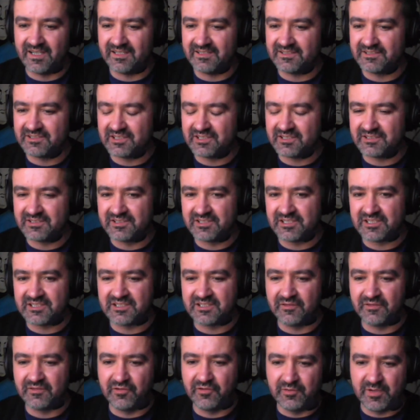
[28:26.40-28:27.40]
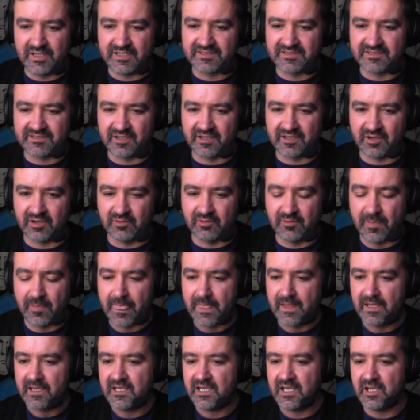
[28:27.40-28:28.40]
Just a few weeks ago,
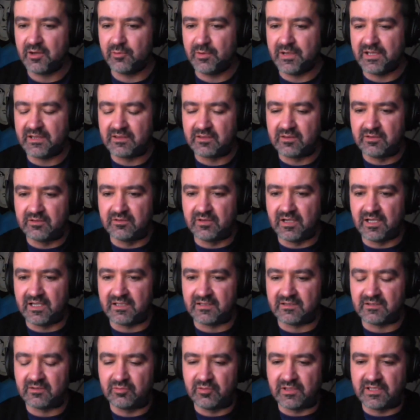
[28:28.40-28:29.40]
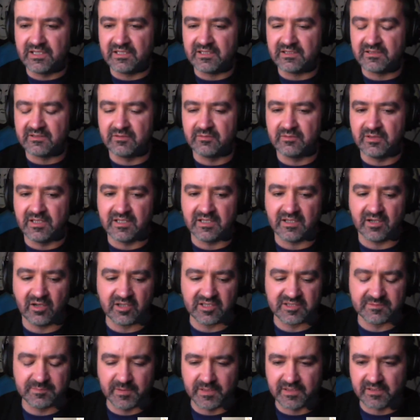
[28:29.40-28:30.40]
he went to a
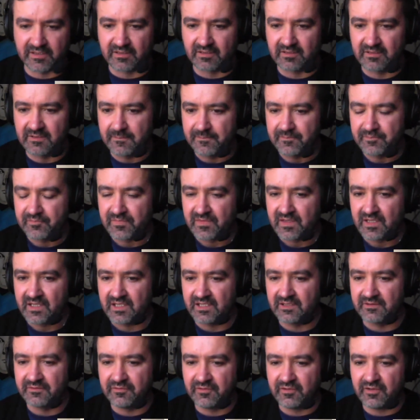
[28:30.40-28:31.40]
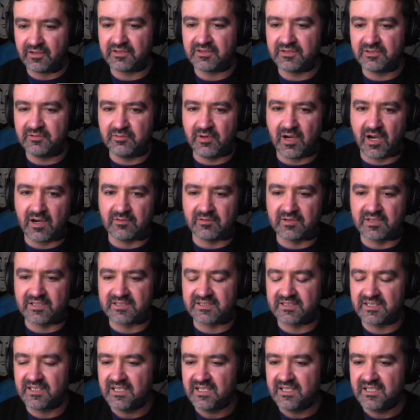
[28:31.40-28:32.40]
hospital, and for 2
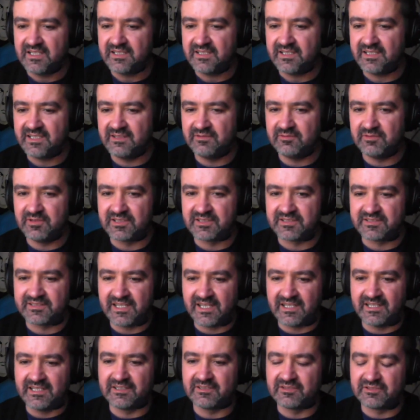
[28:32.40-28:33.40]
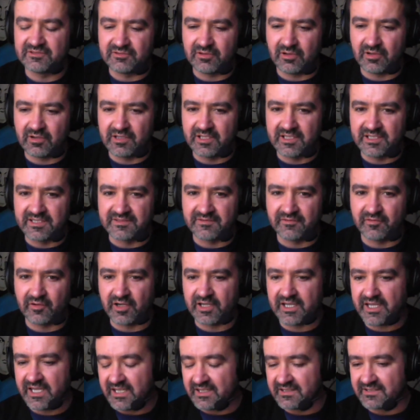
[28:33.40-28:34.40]
hours he was telling stories for
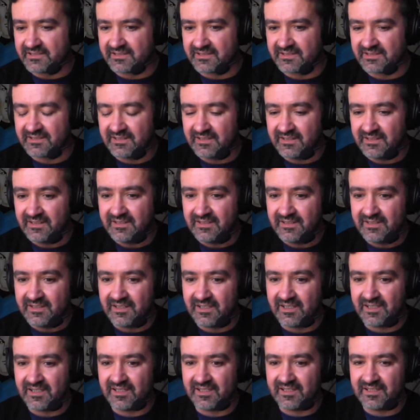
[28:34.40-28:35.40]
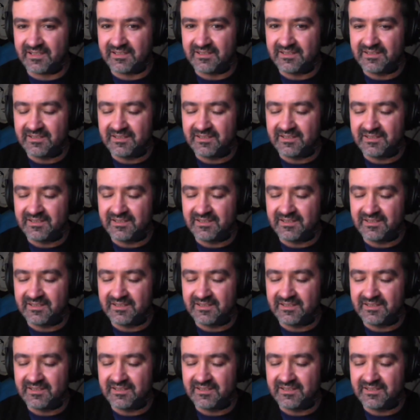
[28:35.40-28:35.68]
kids that